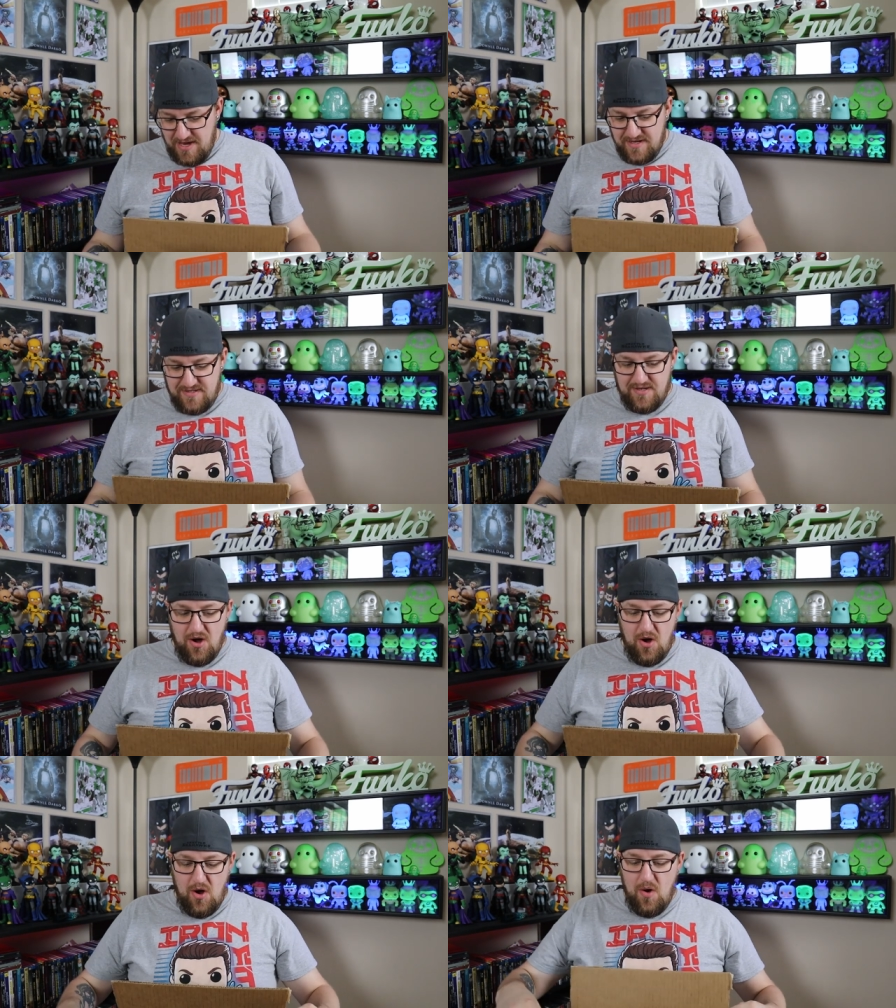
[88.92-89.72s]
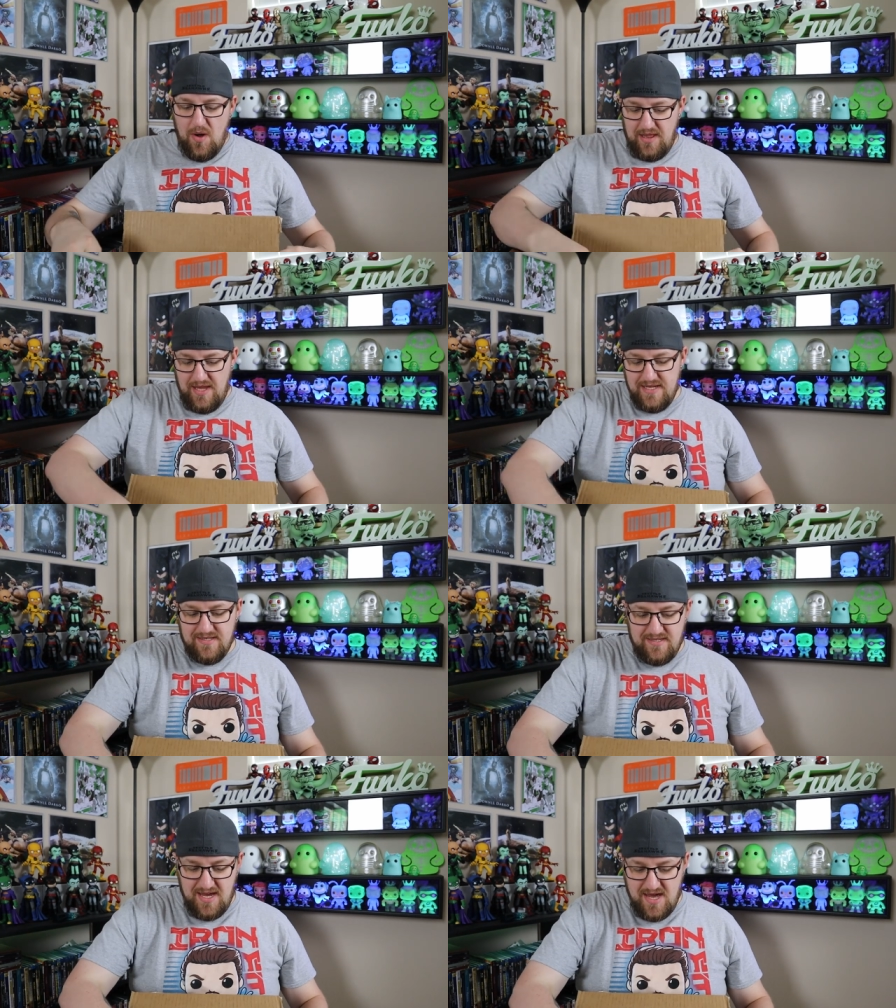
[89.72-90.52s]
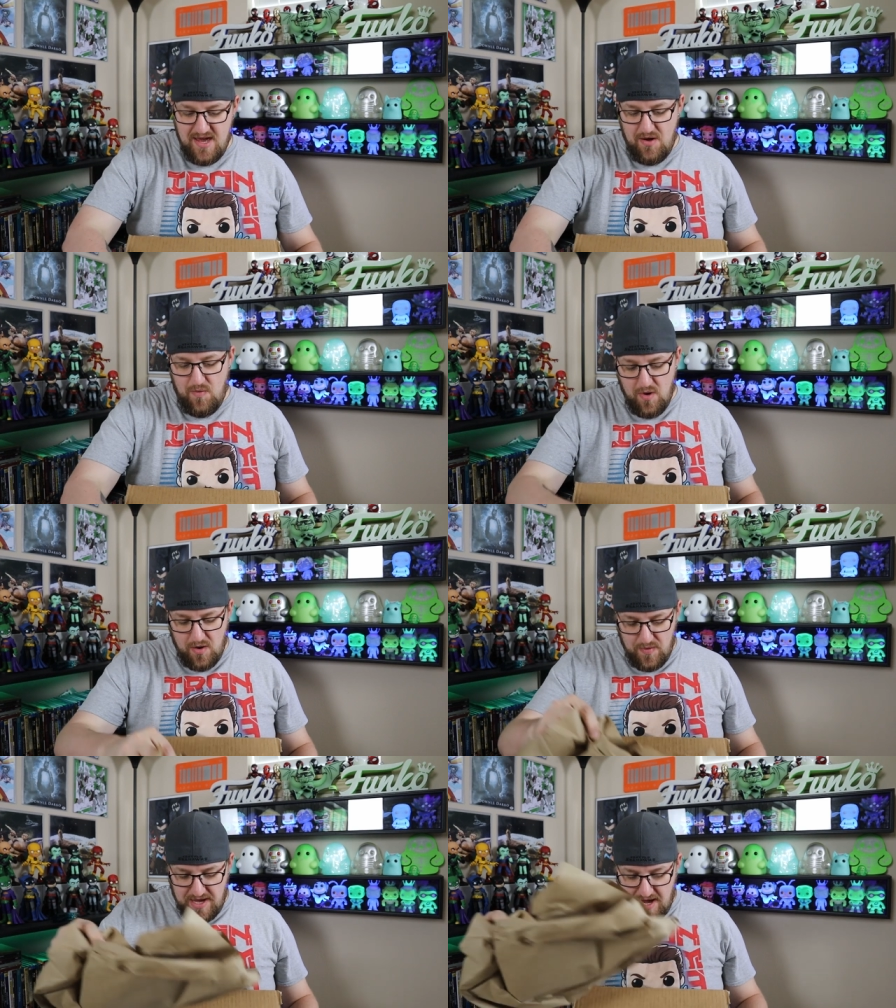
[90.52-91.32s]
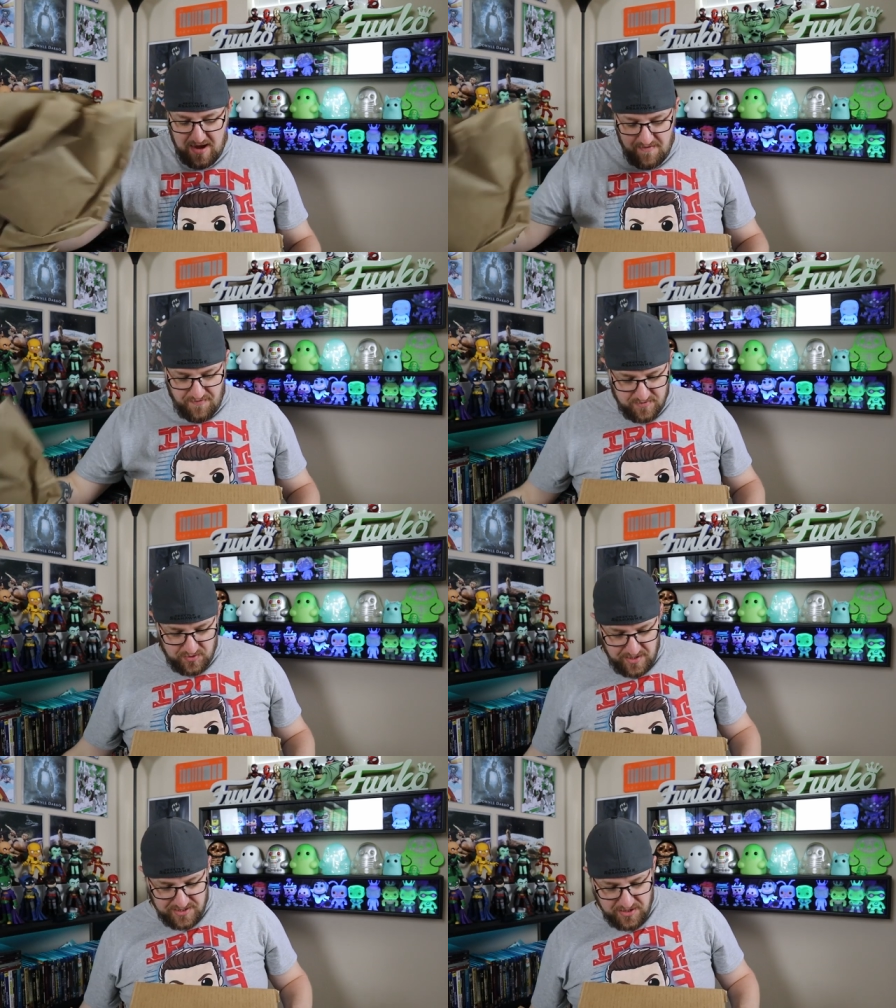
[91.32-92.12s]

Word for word: So let's see what we got from Toy